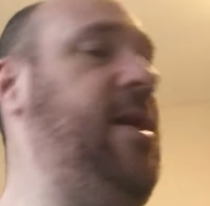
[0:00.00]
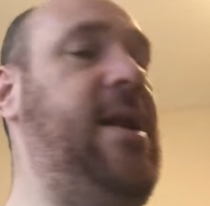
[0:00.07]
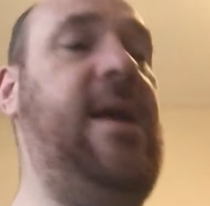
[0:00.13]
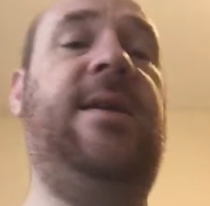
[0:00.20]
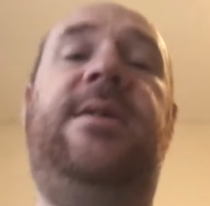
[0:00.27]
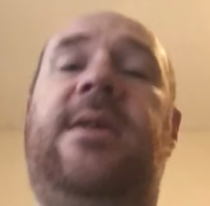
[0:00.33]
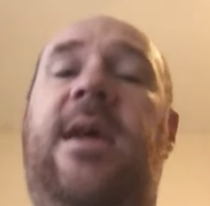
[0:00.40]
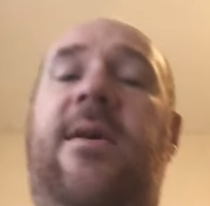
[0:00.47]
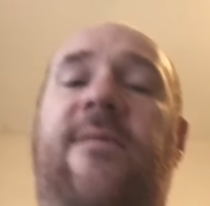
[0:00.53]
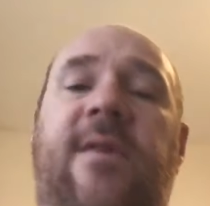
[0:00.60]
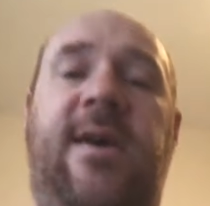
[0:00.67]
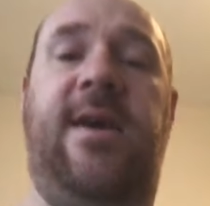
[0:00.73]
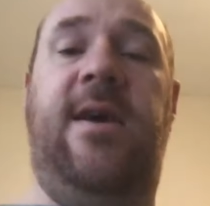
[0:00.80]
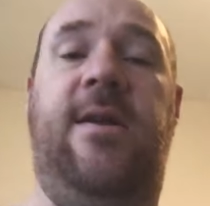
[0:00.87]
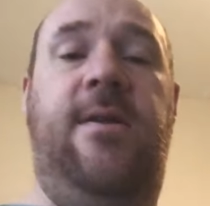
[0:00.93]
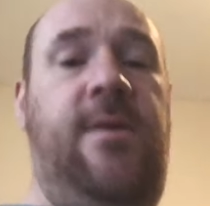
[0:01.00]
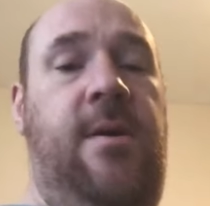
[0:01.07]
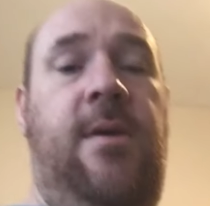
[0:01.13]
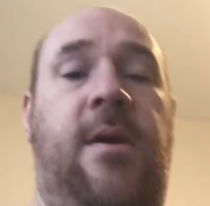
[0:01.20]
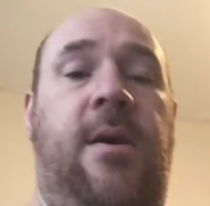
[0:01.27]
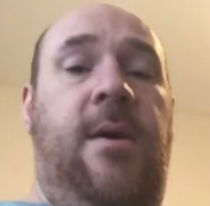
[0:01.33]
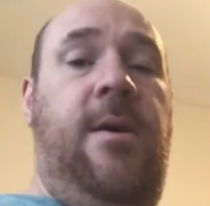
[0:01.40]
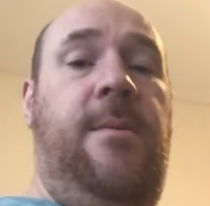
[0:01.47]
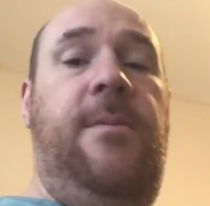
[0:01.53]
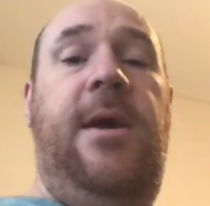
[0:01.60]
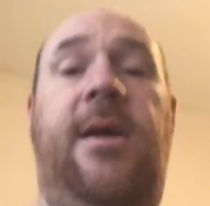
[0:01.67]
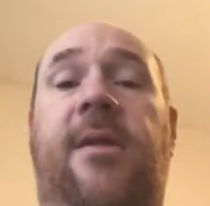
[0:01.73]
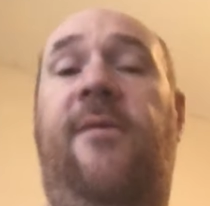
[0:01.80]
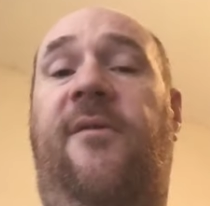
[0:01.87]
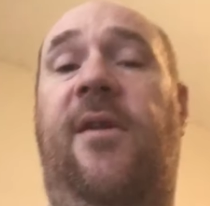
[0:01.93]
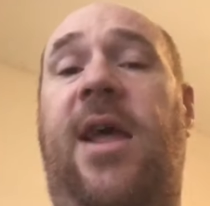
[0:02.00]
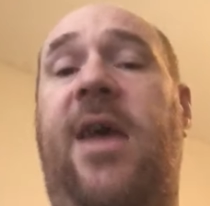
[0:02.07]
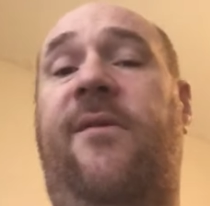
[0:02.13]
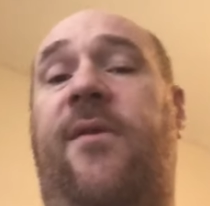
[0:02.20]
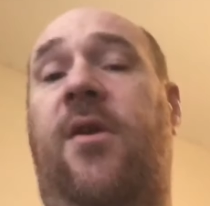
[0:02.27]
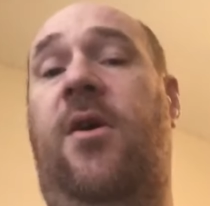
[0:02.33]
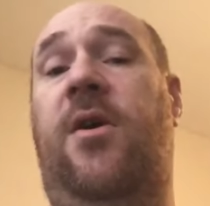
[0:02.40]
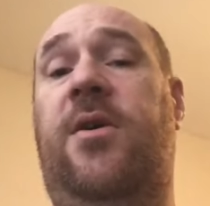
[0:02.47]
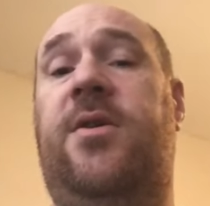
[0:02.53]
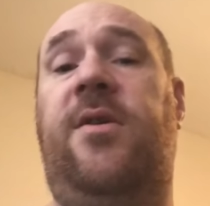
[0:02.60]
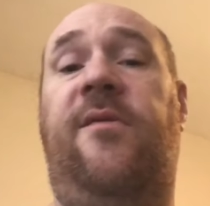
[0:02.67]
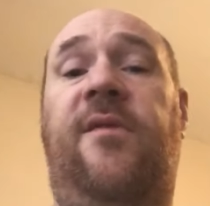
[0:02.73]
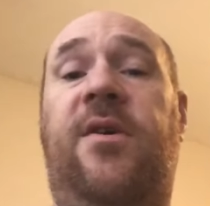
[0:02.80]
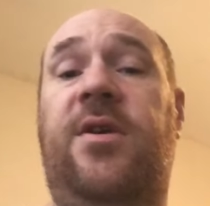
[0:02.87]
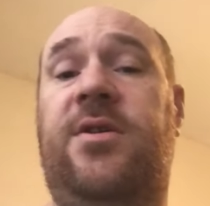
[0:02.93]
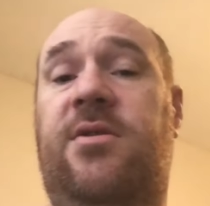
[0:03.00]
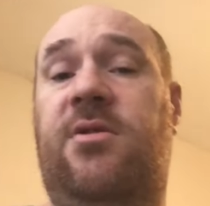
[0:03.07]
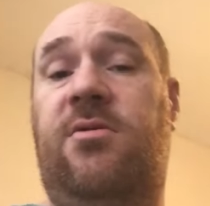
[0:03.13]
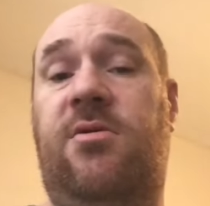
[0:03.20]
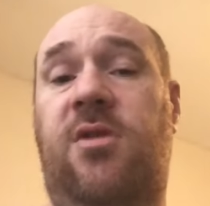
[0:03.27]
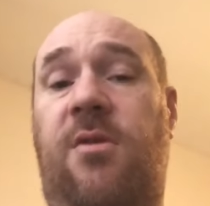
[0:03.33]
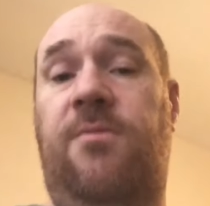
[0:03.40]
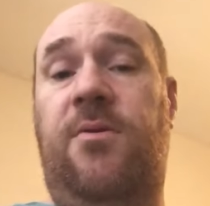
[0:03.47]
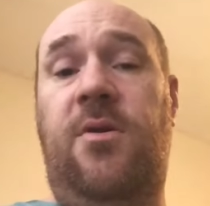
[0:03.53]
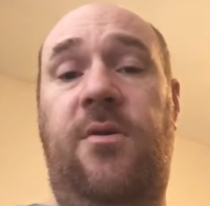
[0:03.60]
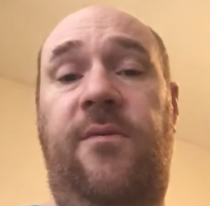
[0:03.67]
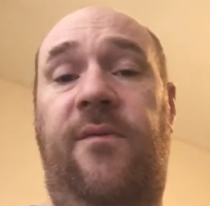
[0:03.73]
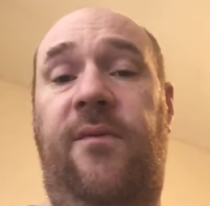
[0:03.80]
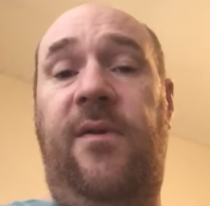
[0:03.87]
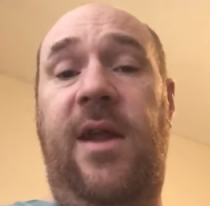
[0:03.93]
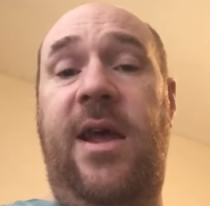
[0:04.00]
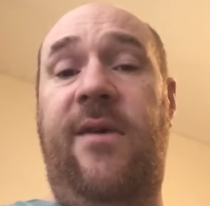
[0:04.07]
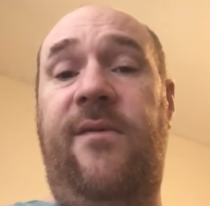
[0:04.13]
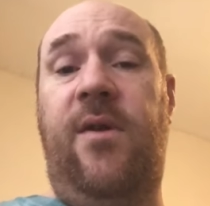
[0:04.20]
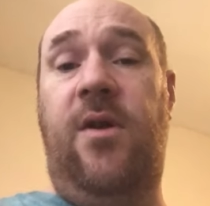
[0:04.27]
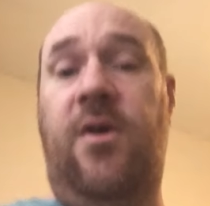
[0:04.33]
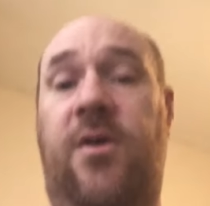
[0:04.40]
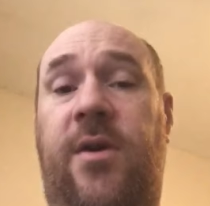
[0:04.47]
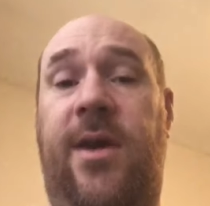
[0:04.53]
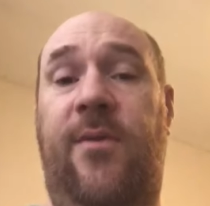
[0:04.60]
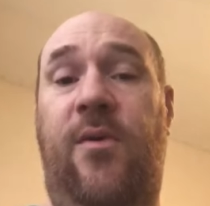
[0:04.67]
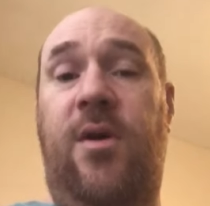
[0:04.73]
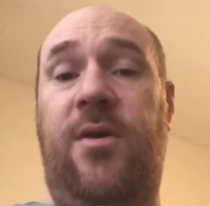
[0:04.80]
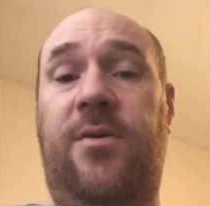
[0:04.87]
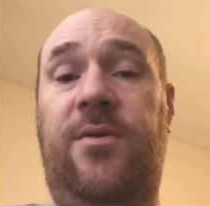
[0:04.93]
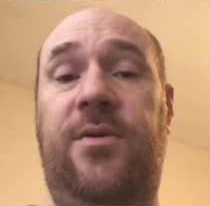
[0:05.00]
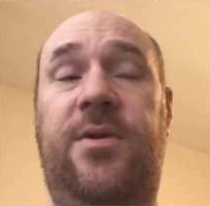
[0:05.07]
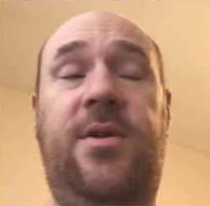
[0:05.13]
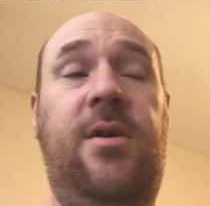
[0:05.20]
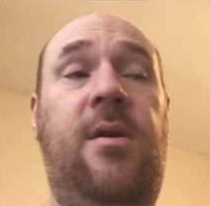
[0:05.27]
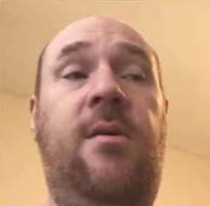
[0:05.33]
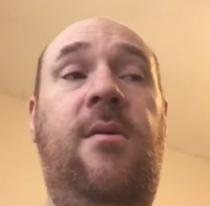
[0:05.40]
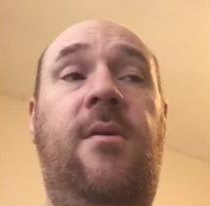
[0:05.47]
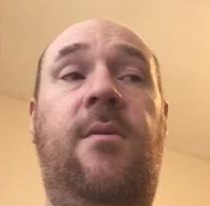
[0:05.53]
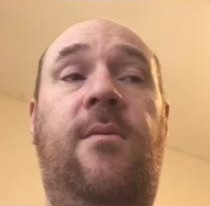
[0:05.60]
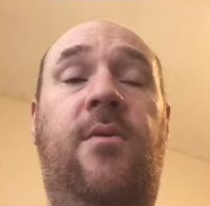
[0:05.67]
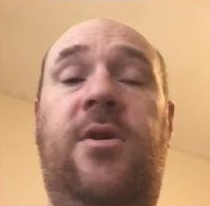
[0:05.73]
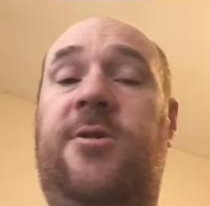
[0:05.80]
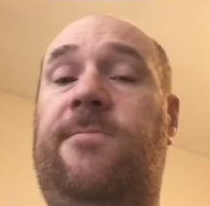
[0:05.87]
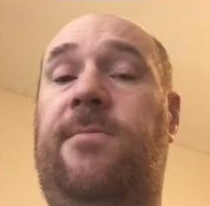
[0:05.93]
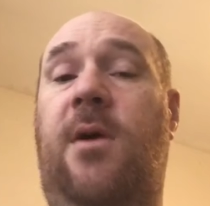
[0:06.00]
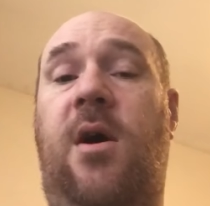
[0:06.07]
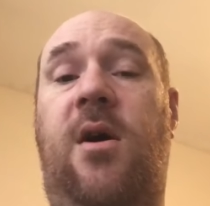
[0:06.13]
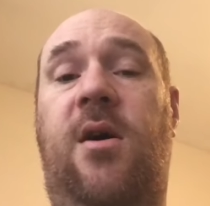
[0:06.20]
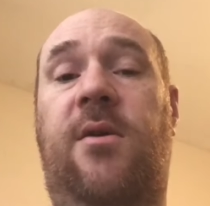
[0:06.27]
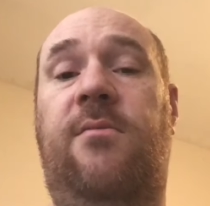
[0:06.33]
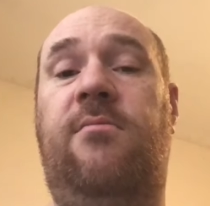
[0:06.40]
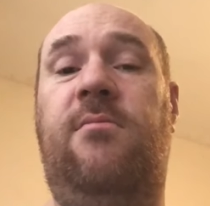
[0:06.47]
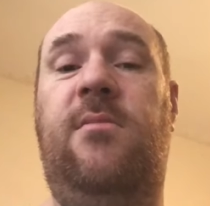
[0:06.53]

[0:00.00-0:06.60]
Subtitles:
Let's see if I can pick the flavour notes. The first couple of flavour notey ones are spot on.